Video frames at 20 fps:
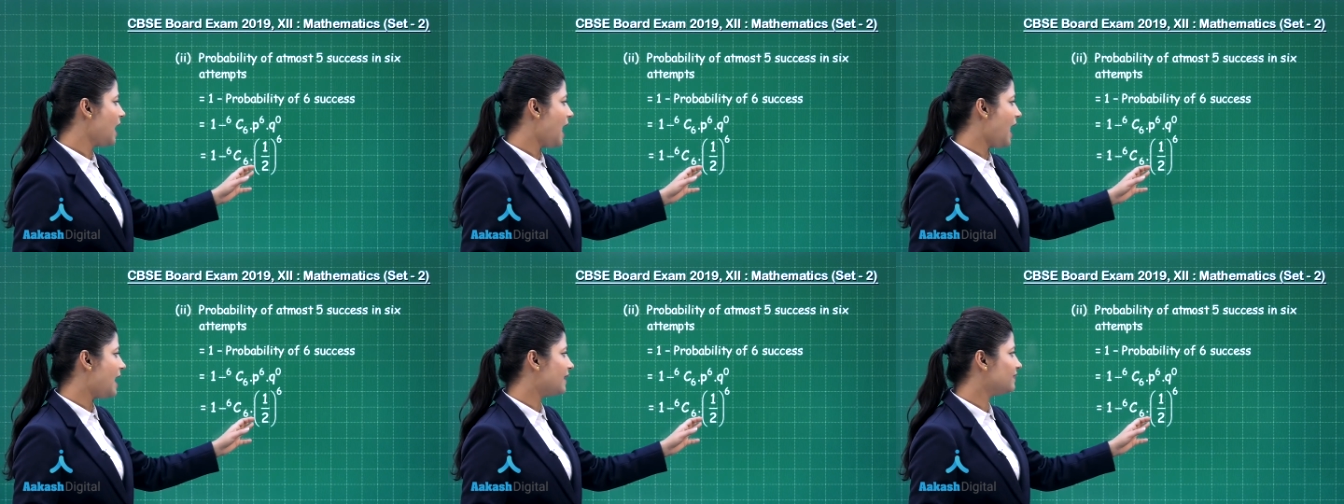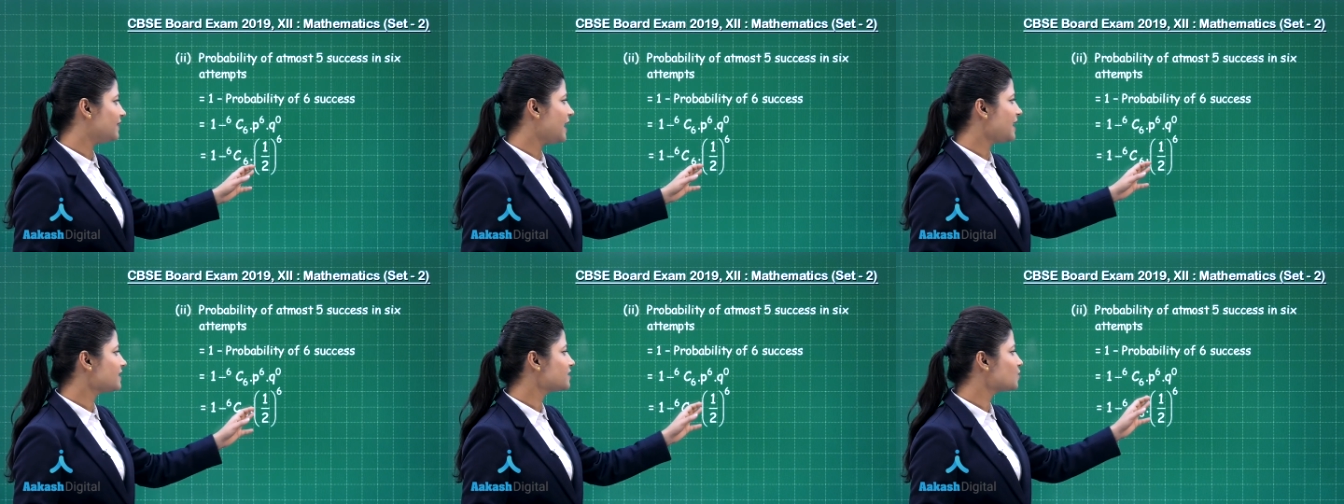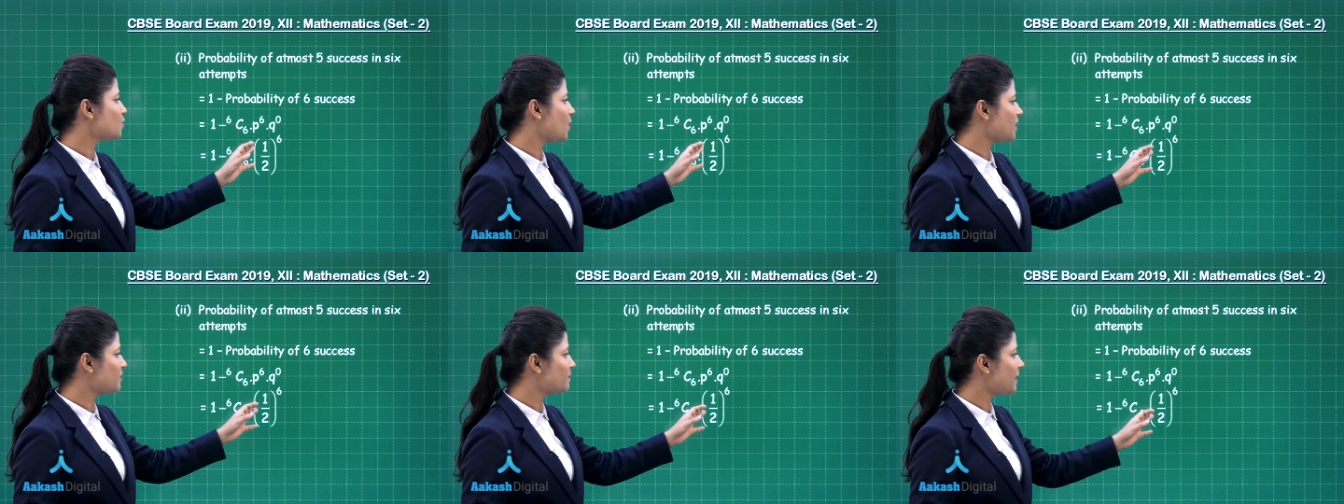and
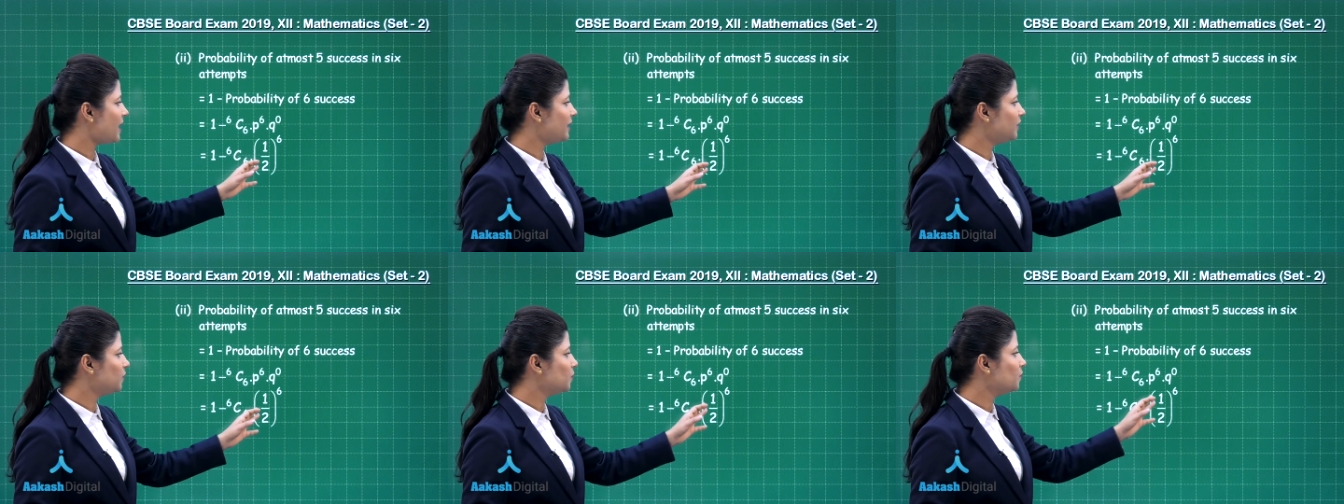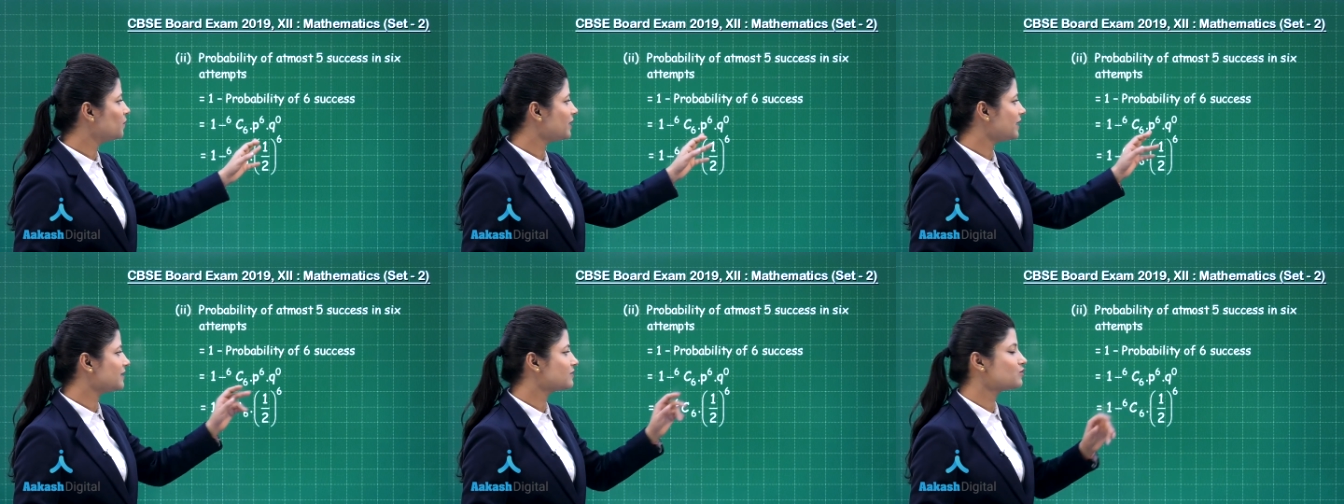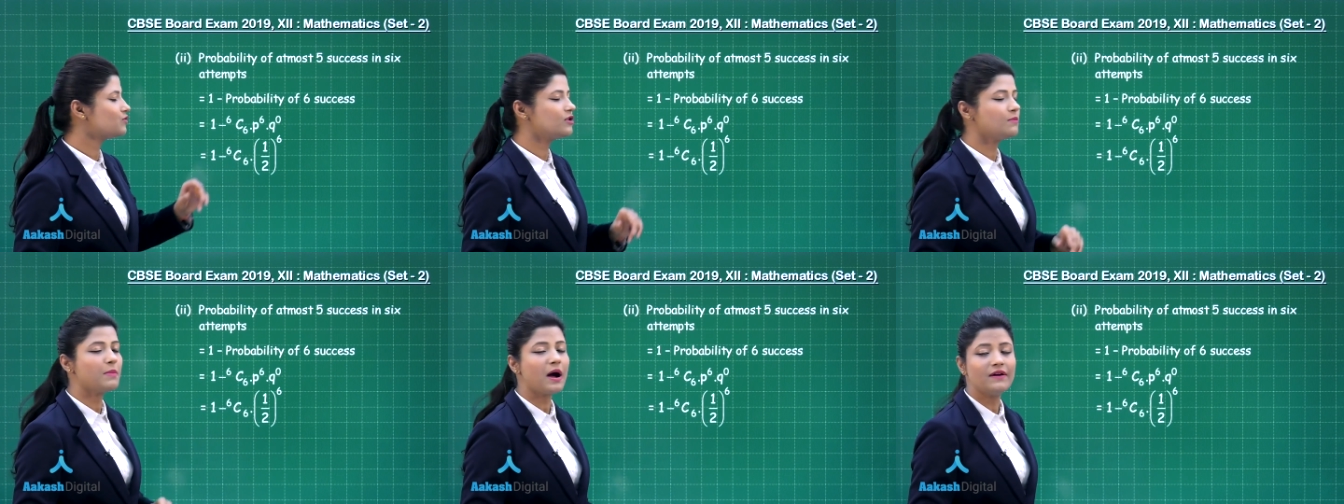next one by two
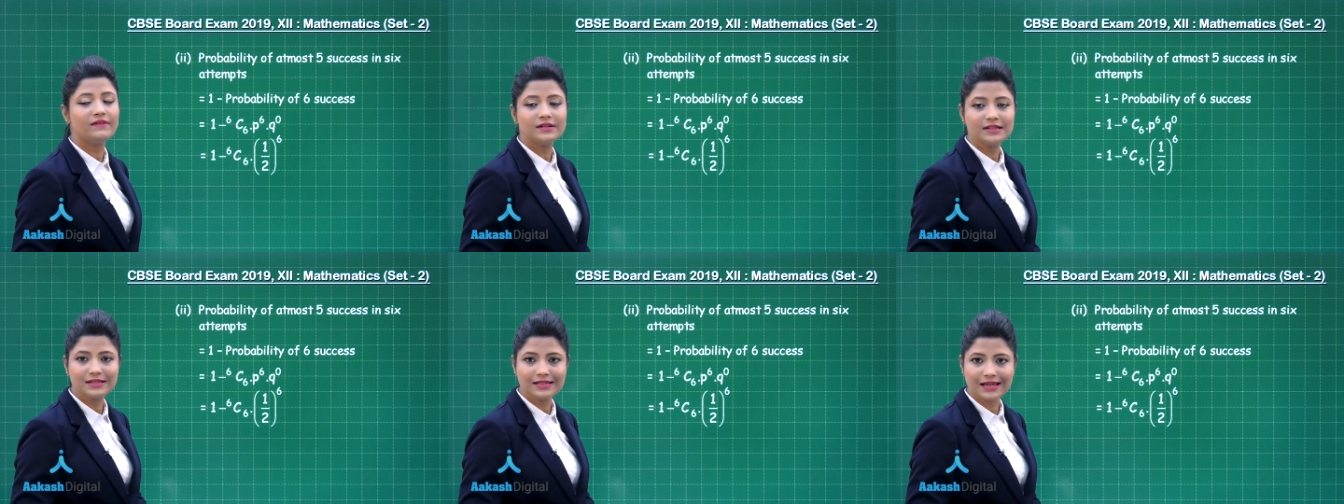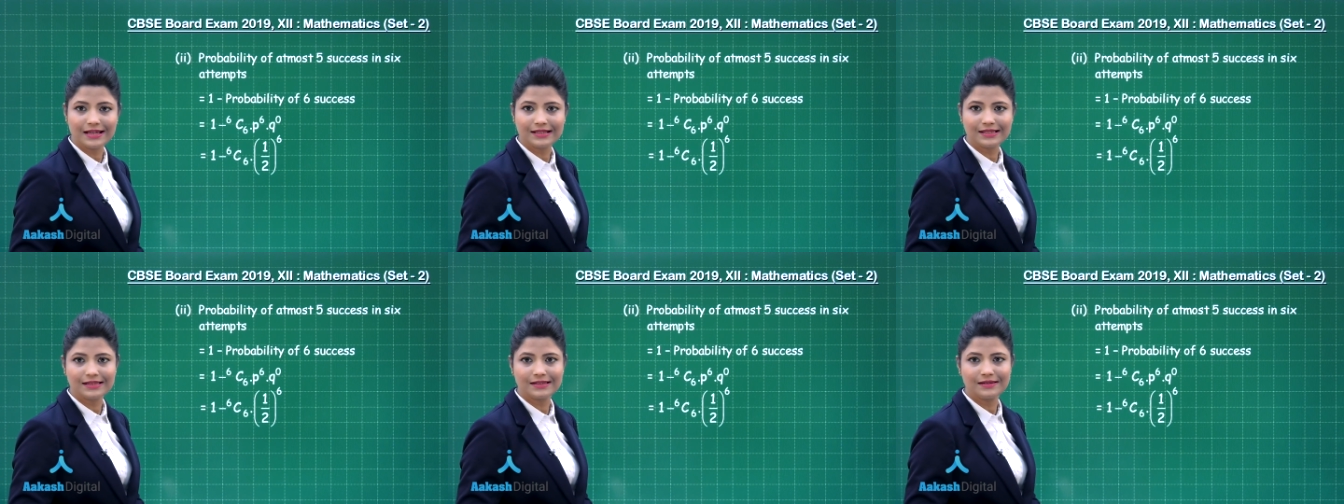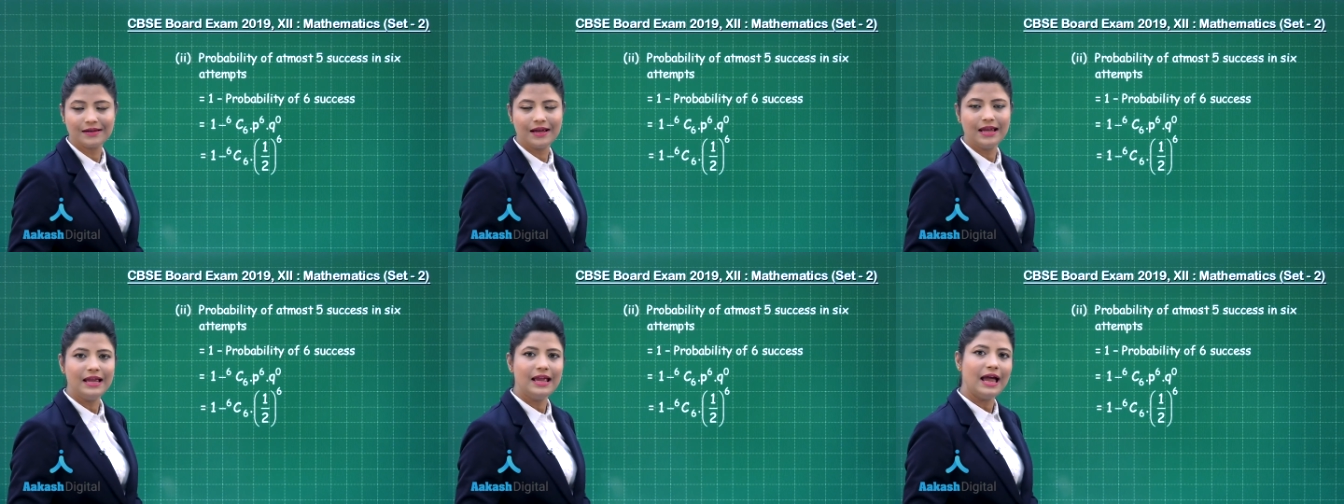raised to the power six.